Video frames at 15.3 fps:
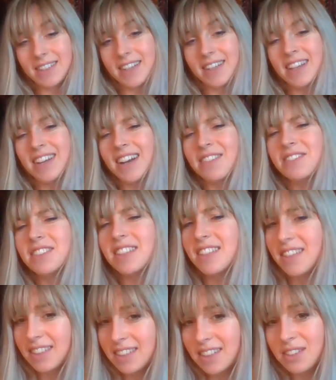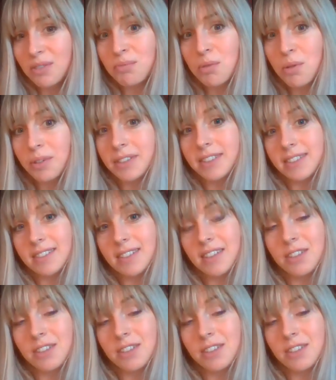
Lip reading: And I really think that's important.